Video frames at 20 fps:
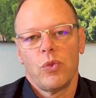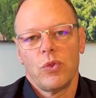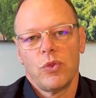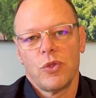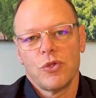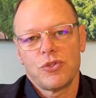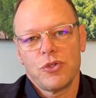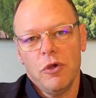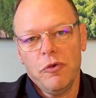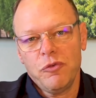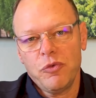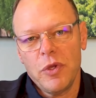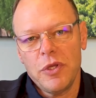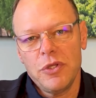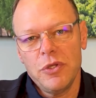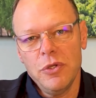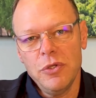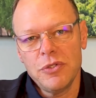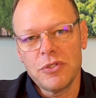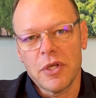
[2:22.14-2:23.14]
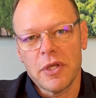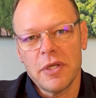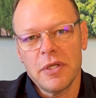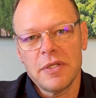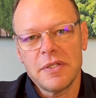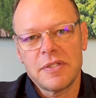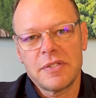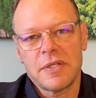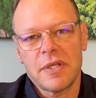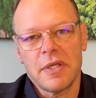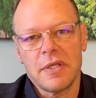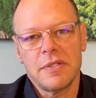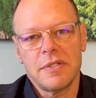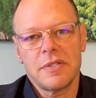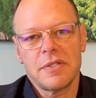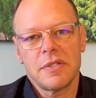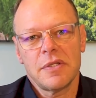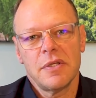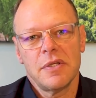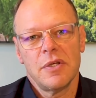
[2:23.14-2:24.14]
The software user
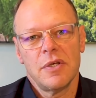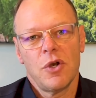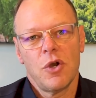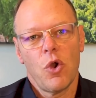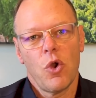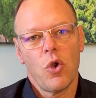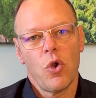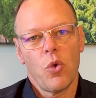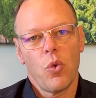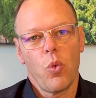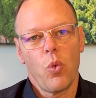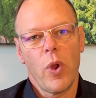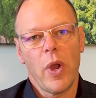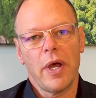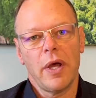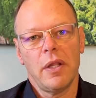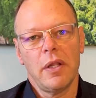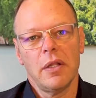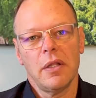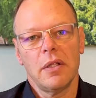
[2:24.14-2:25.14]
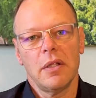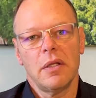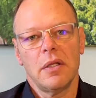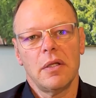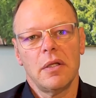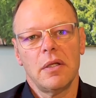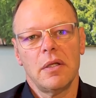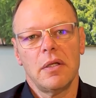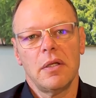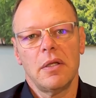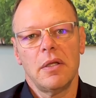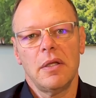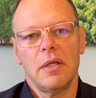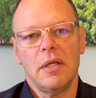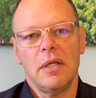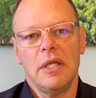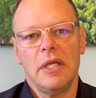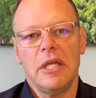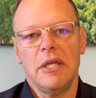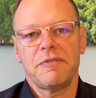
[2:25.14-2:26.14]
says, well,
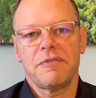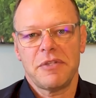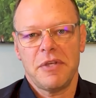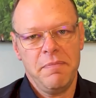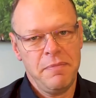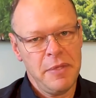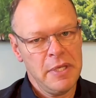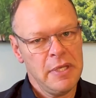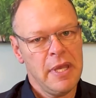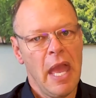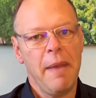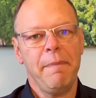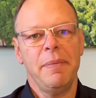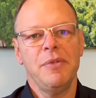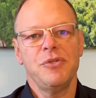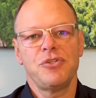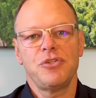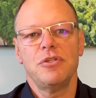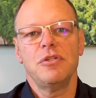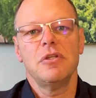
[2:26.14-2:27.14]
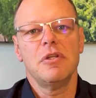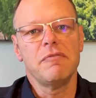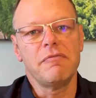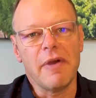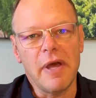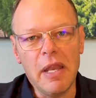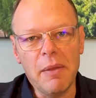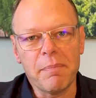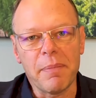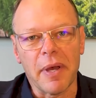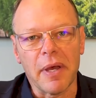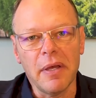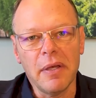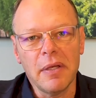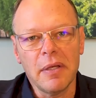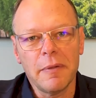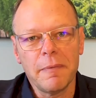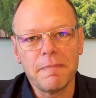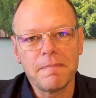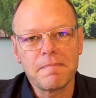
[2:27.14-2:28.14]
if something happens to the developer,
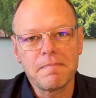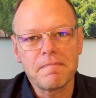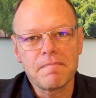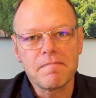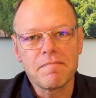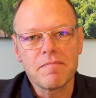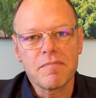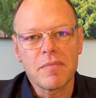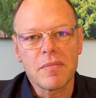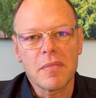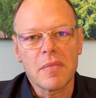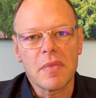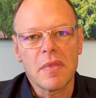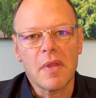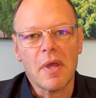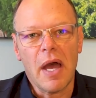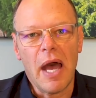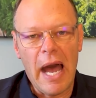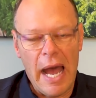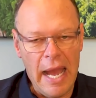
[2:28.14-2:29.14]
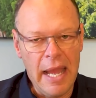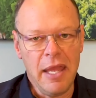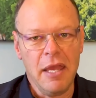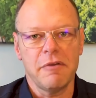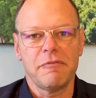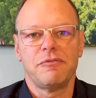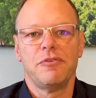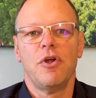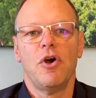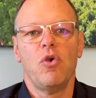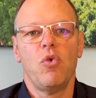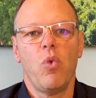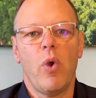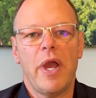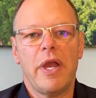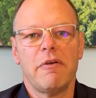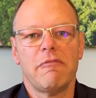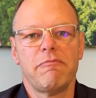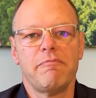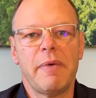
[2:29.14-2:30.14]
I have no
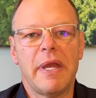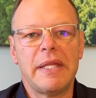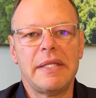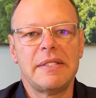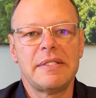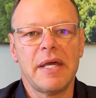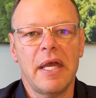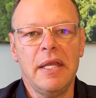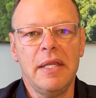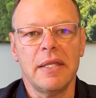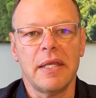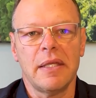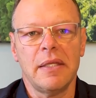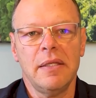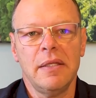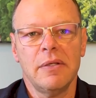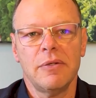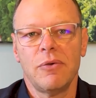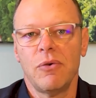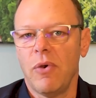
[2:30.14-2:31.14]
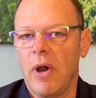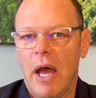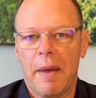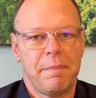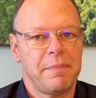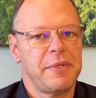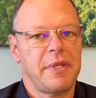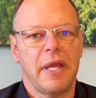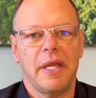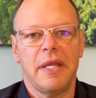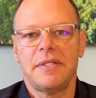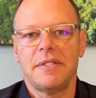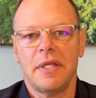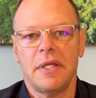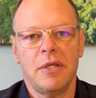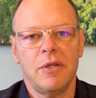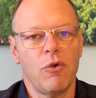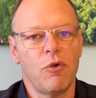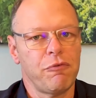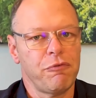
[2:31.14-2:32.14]
way of maintaining or
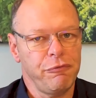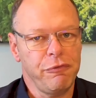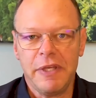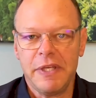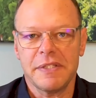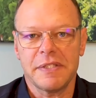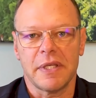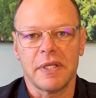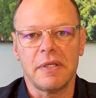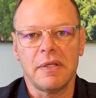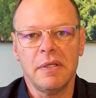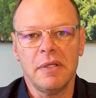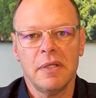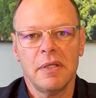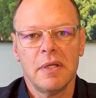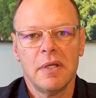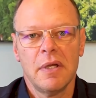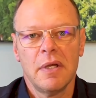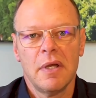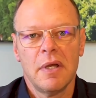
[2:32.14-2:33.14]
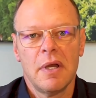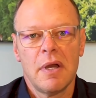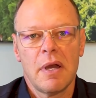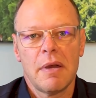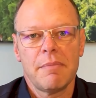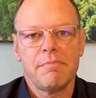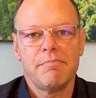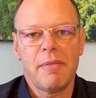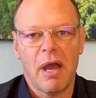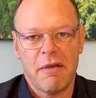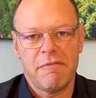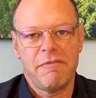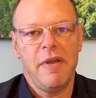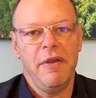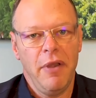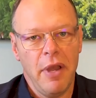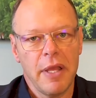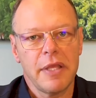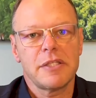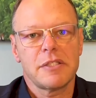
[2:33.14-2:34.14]
updating or fixing my
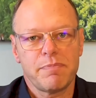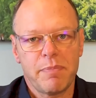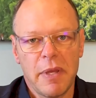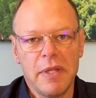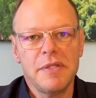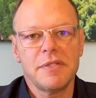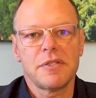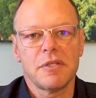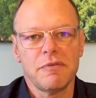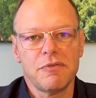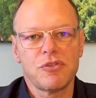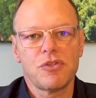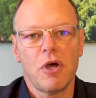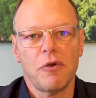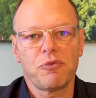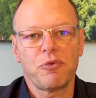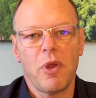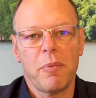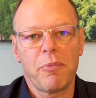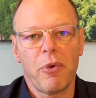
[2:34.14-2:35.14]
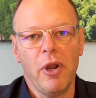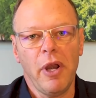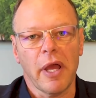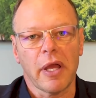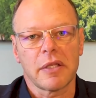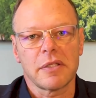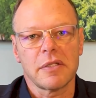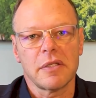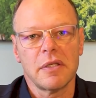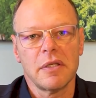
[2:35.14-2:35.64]
very expensive software product.